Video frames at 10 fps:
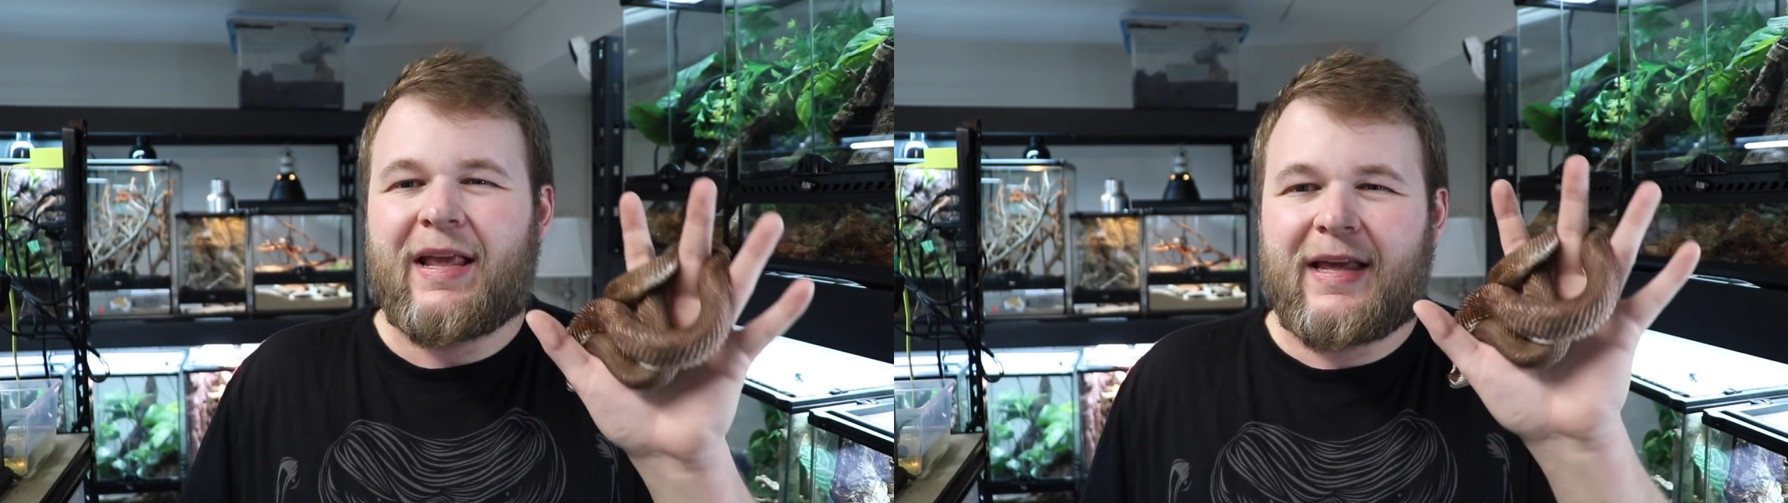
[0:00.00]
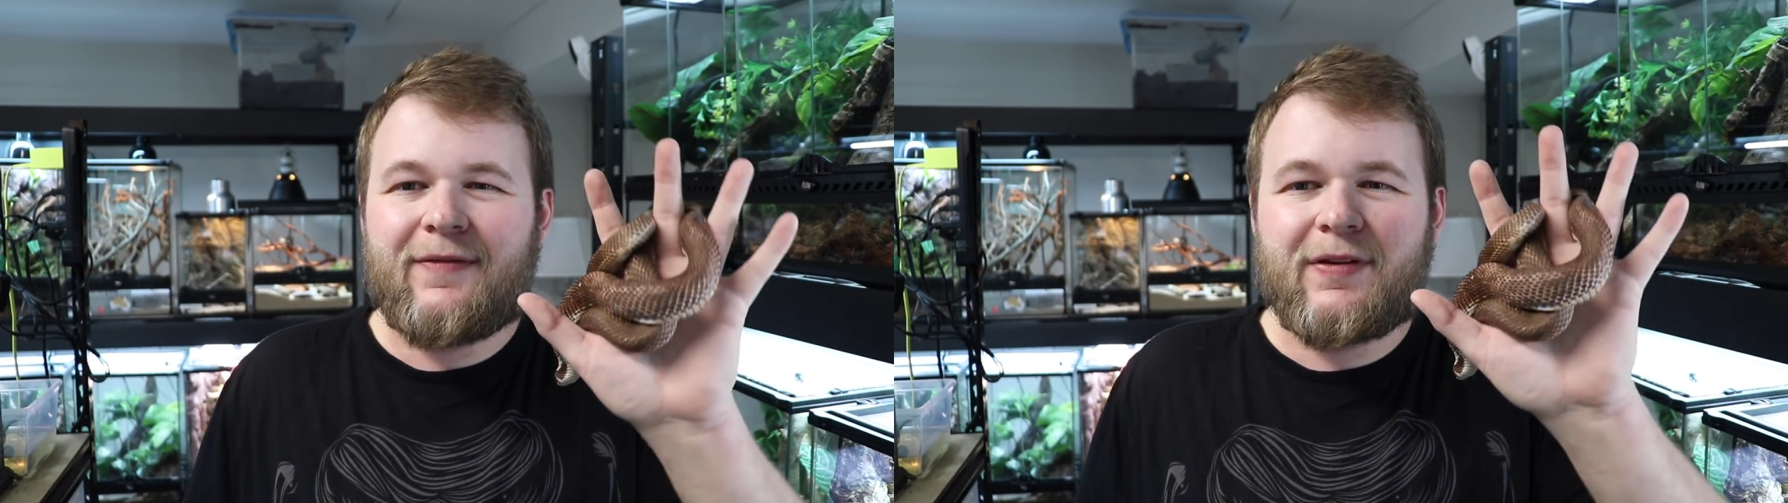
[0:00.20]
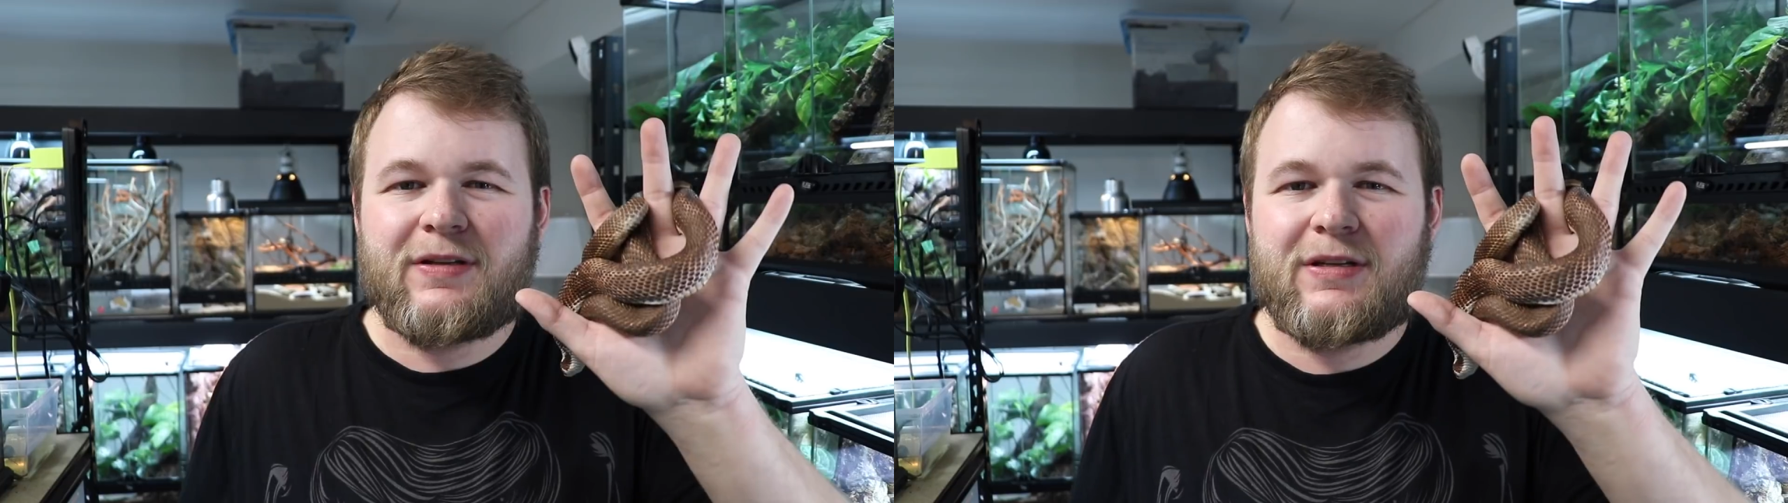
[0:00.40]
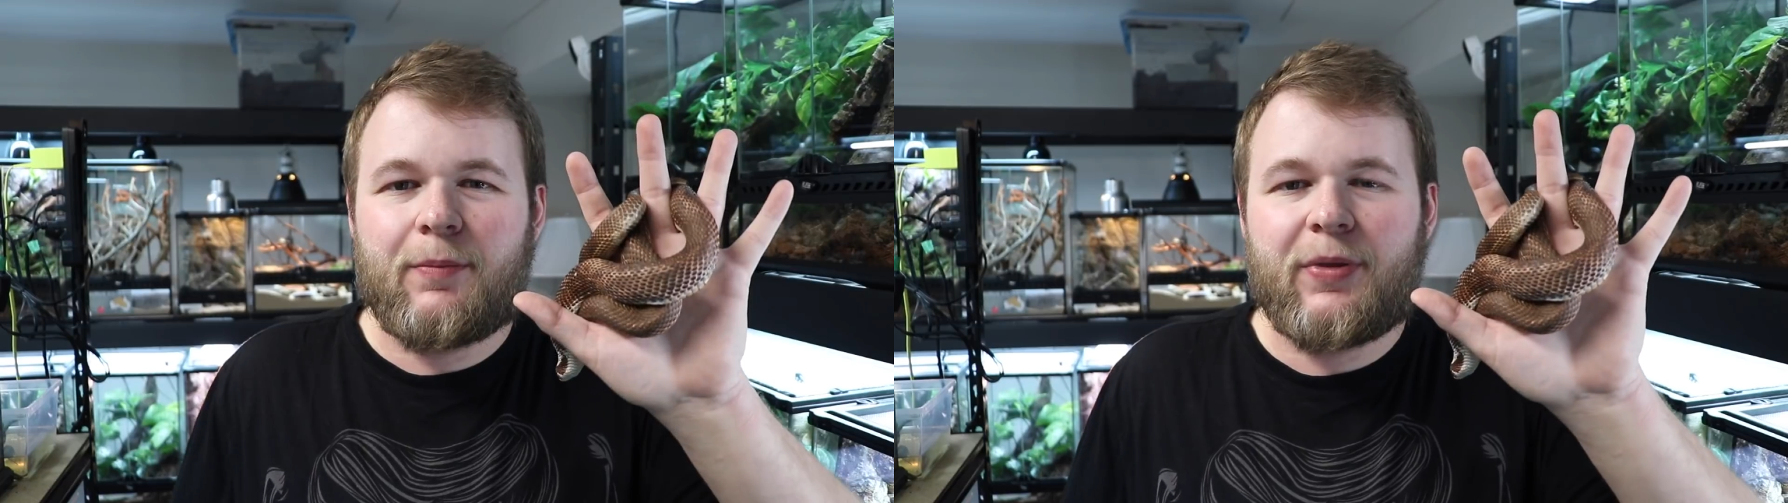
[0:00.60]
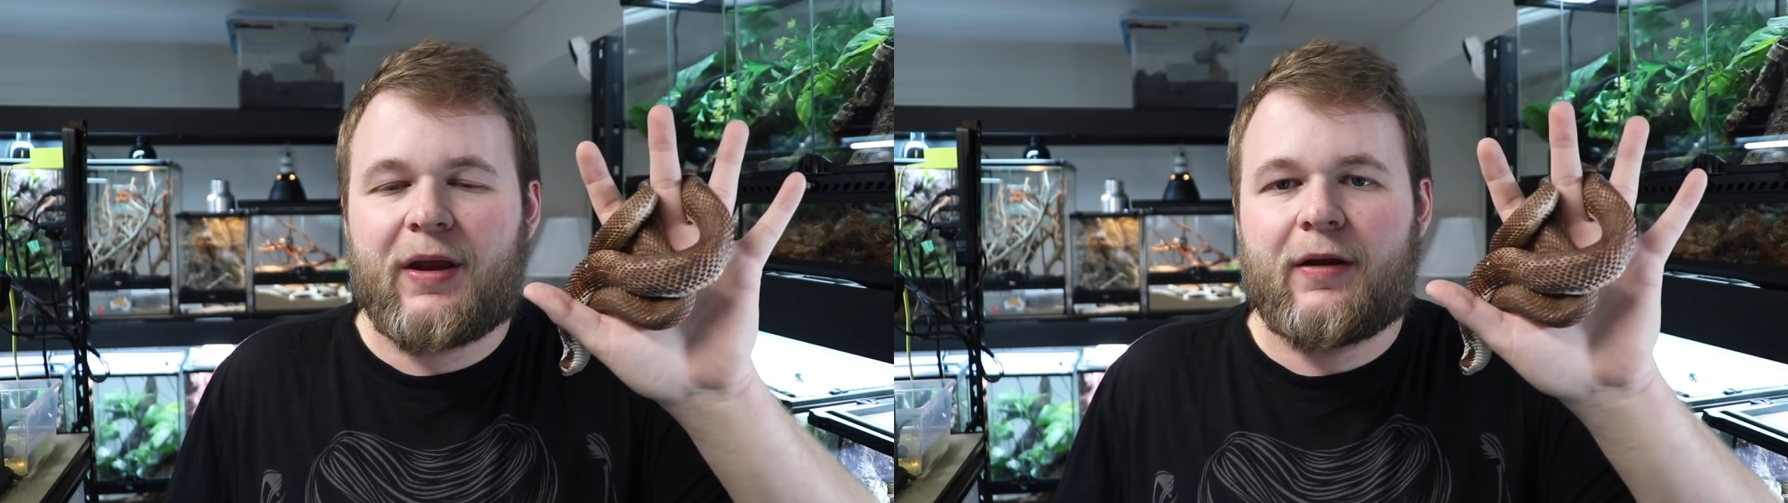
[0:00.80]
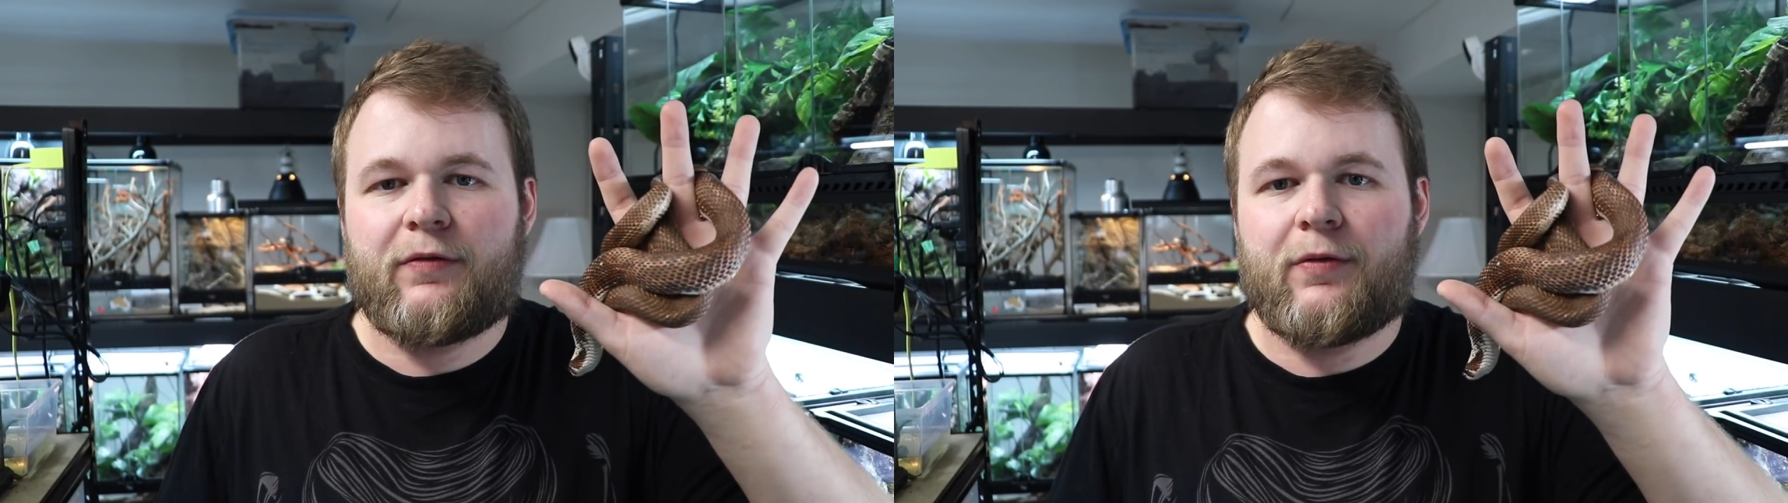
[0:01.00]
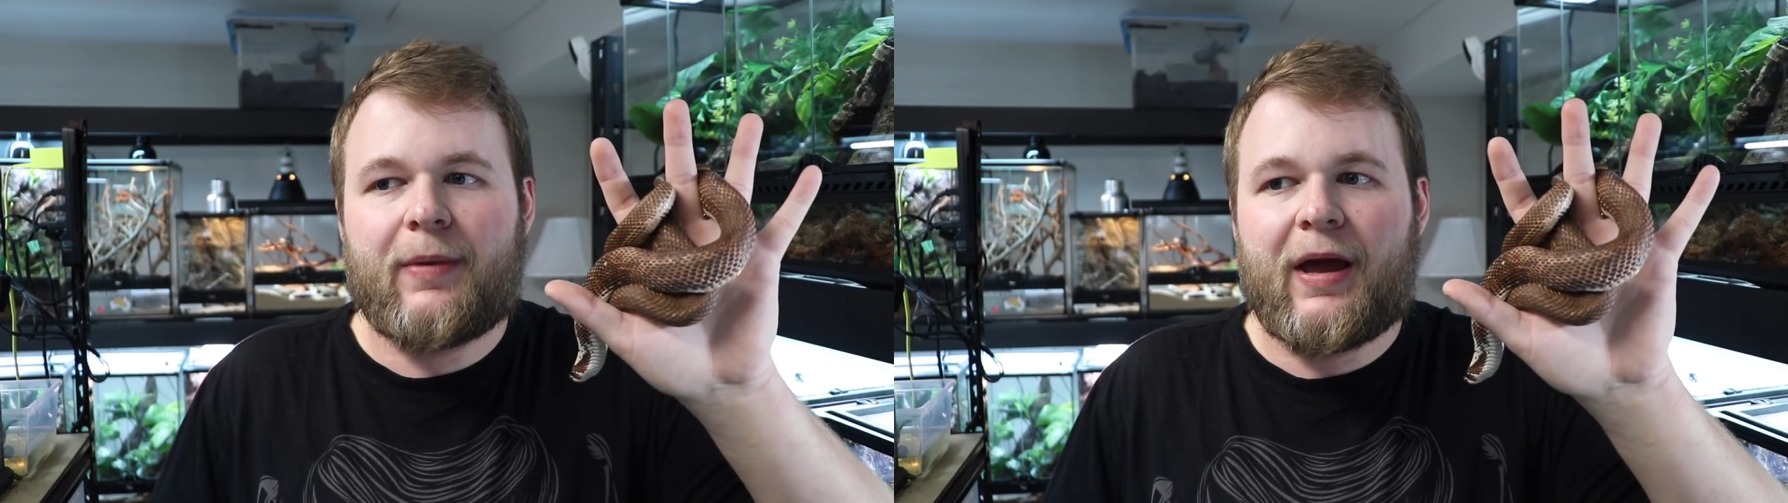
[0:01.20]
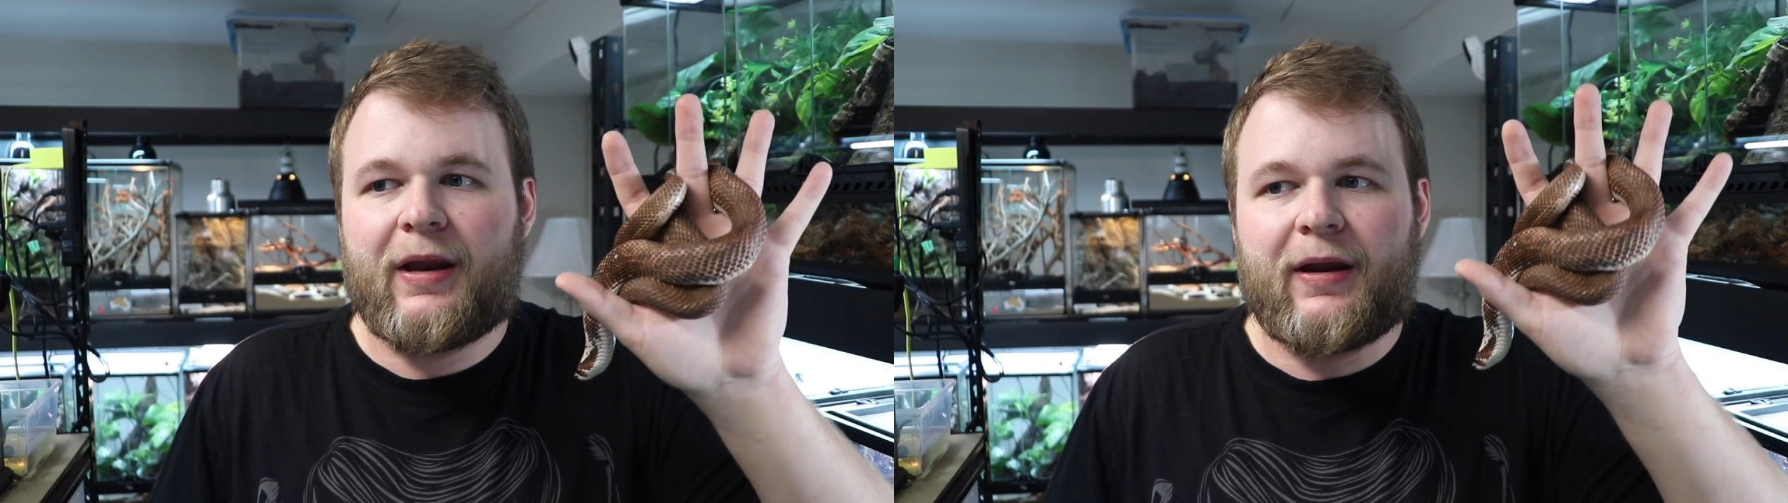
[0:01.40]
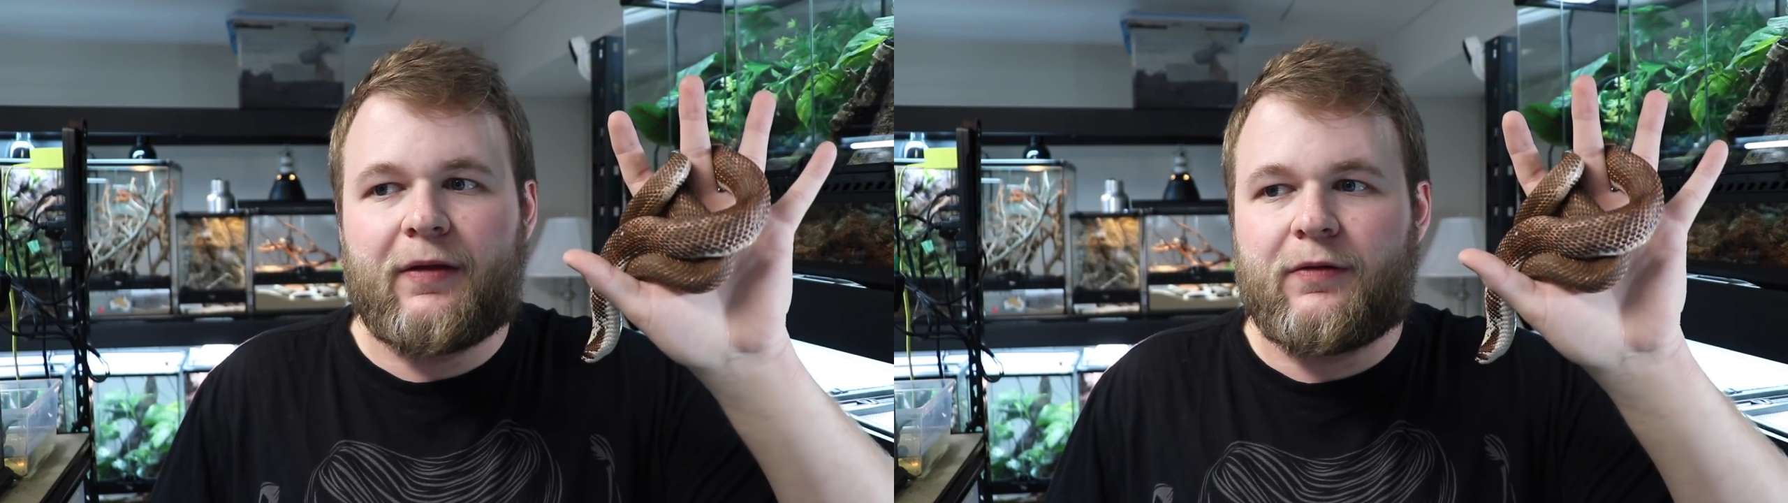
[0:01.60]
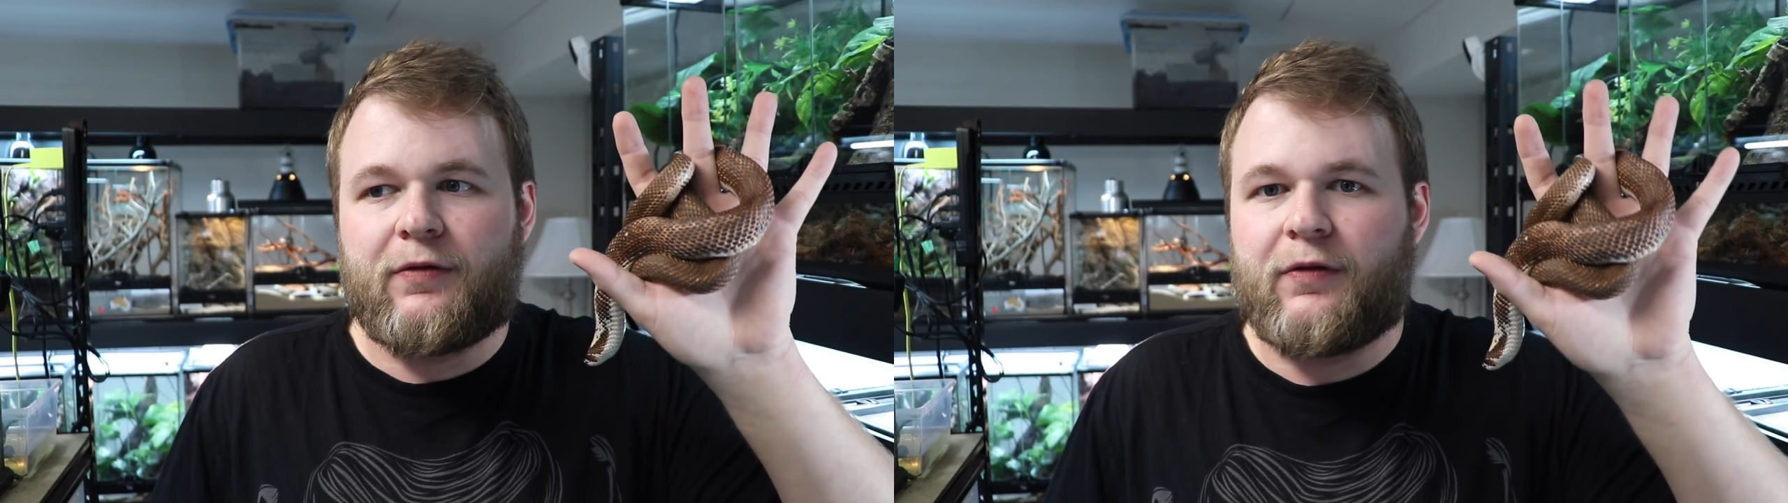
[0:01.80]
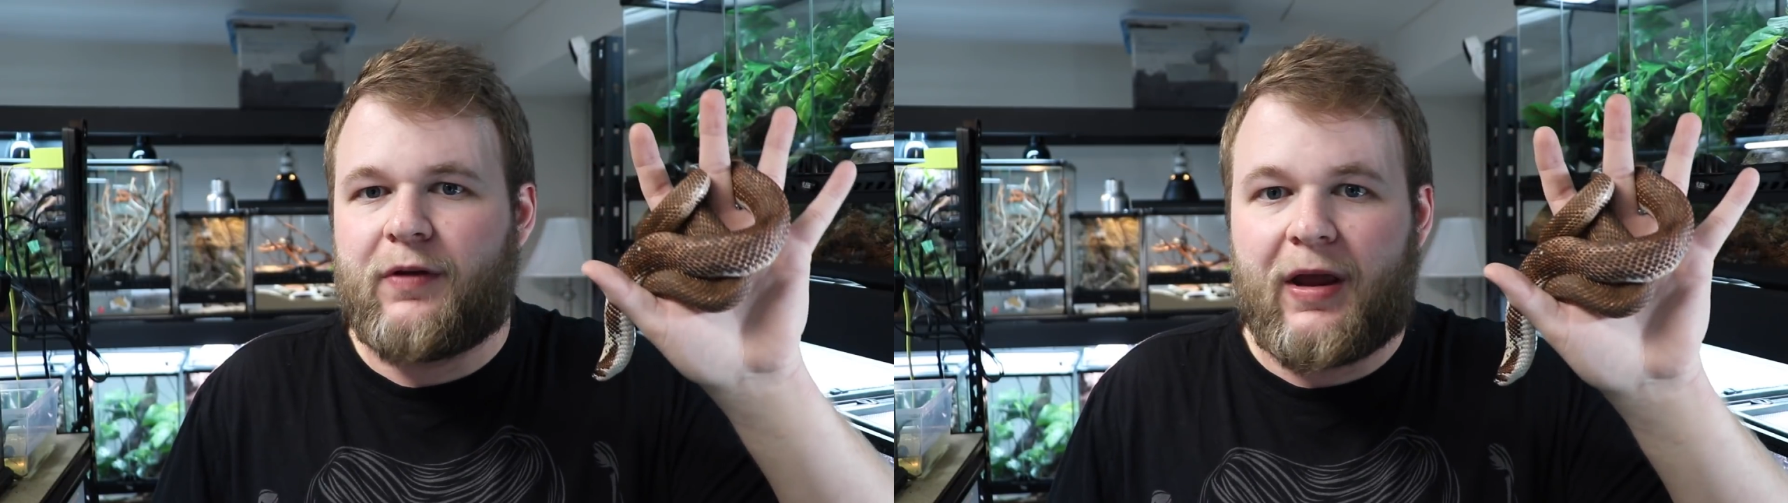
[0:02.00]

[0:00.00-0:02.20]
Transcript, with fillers: even something as dramatic as just